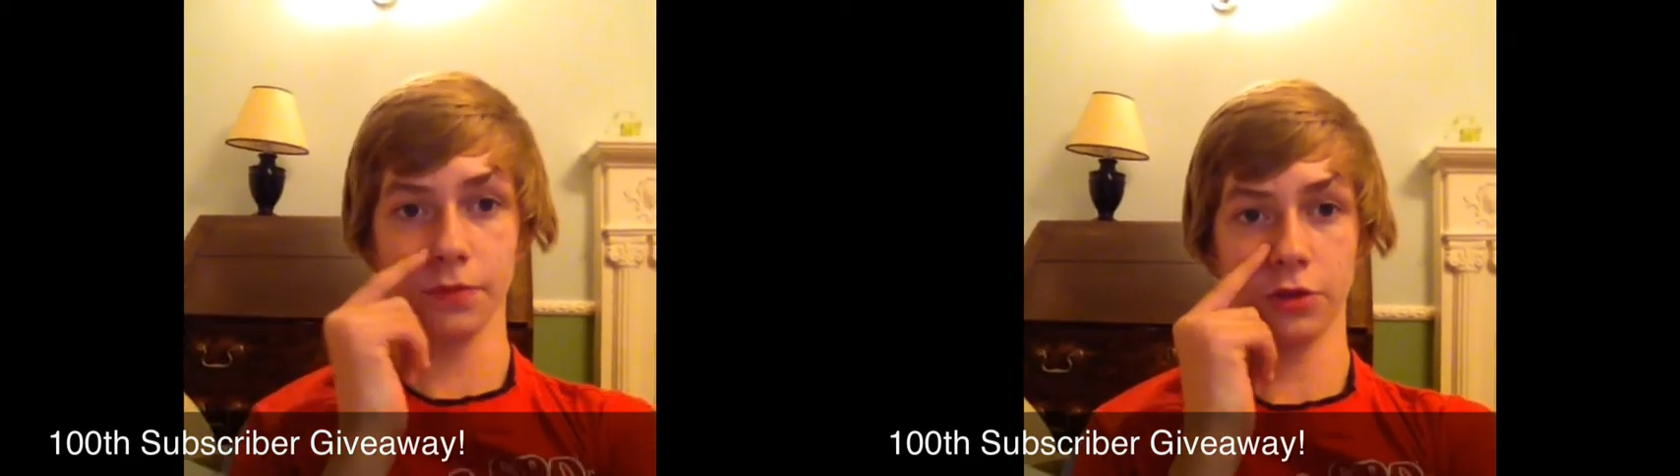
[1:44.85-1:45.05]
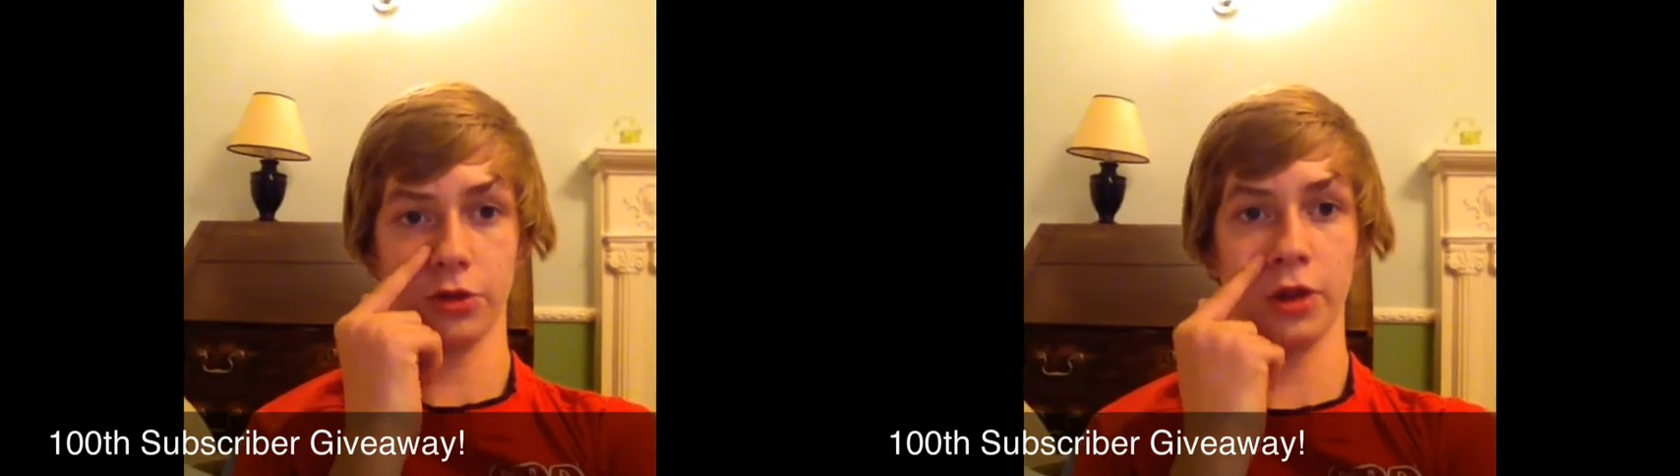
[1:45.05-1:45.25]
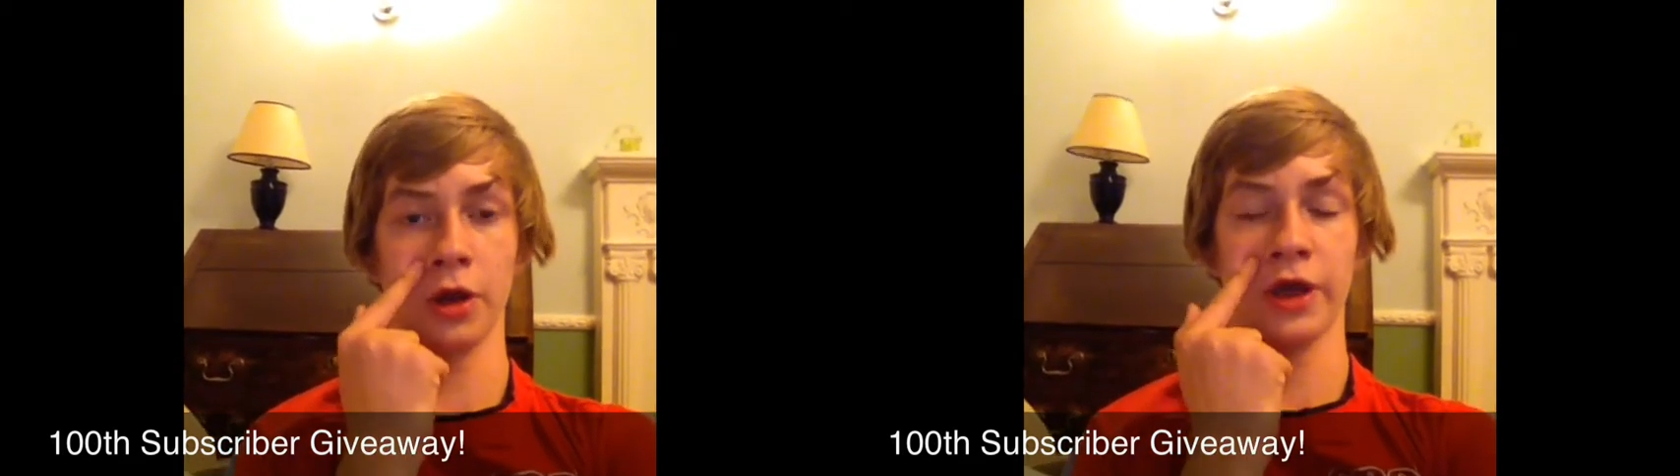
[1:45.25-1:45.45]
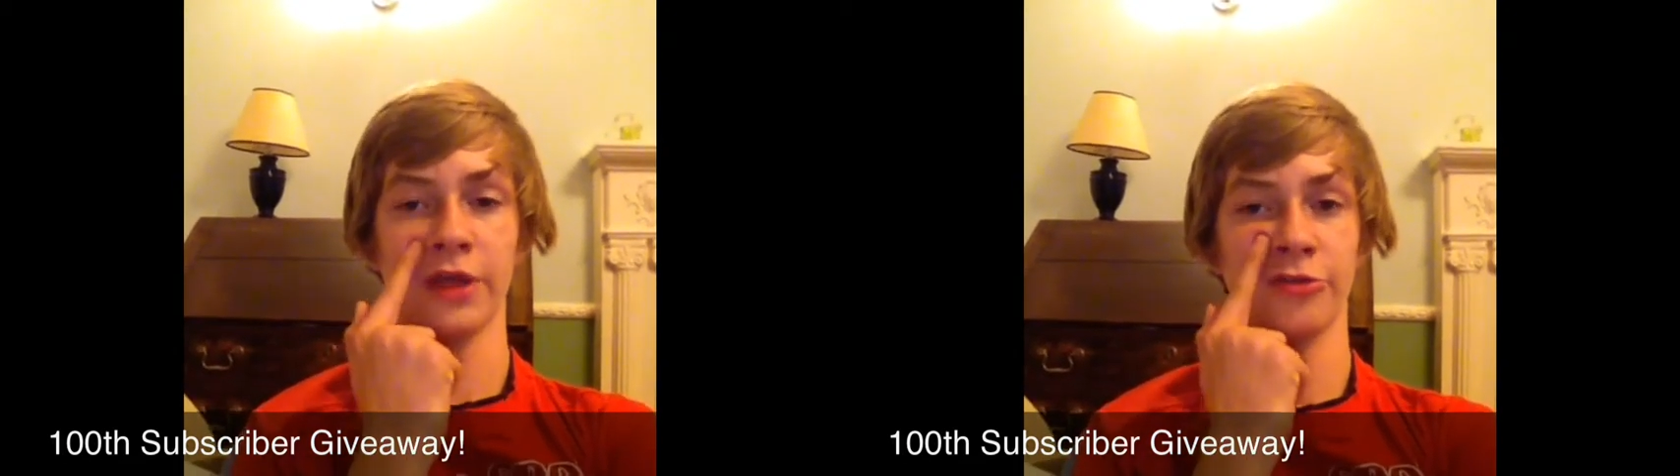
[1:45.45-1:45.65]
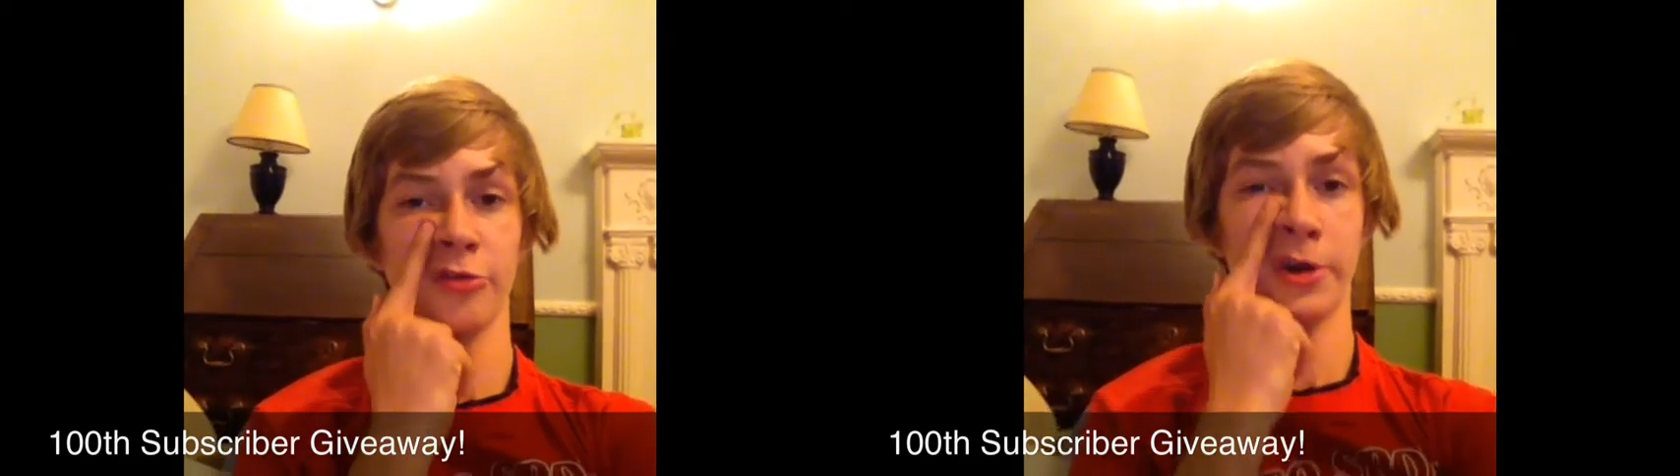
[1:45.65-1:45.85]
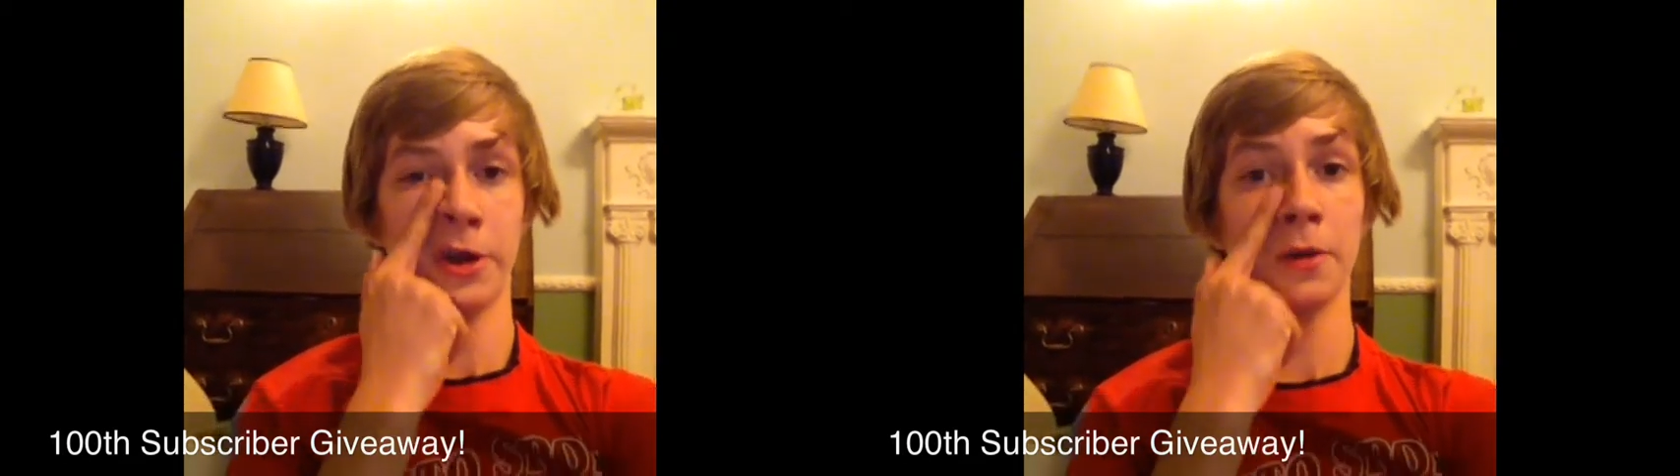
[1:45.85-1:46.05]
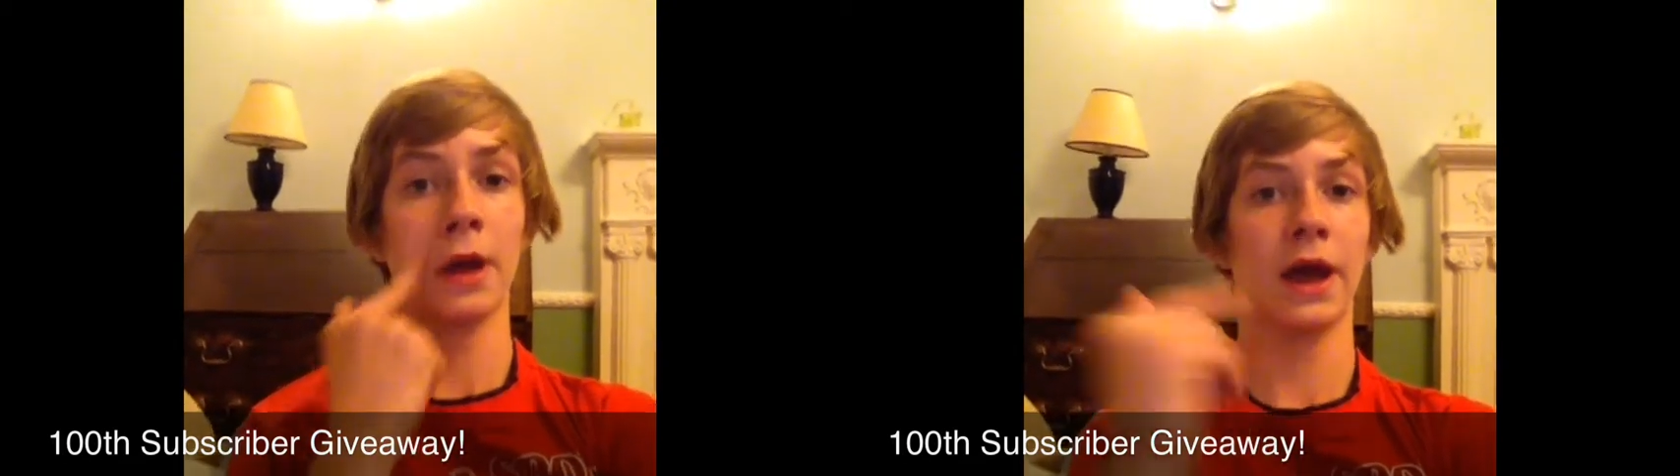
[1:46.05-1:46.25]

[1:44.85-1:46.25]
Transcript: good luck entering,